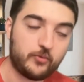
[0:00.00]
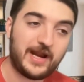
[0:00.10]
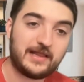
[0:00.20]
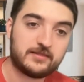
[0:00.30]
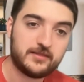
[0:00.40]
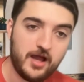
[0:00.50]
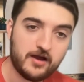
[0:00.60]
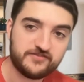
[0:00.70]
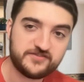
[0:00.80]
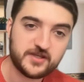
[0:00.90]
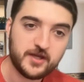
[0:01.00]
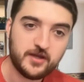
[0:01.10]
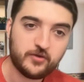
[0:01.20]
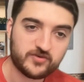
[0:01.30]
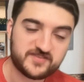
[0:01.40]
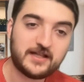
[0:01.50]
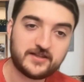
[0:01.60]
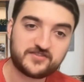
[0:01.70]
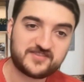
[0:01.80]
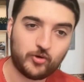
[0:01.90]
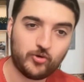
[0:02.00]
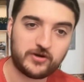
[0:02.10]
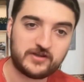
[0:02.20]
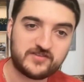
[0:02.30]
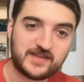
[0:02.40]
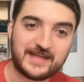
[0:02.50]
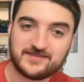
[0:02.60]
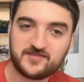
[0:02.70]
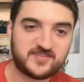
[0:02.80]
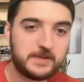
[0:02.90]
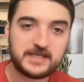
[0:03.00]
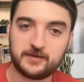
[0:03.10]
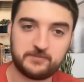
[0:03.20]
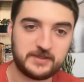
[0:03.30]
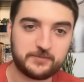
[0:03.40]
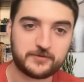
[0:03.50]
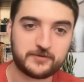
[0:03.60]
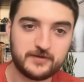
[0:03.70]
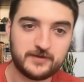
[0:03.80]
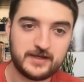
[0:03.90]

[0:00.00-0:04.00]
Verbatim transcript: And what I loved was telling stories and speaking to people.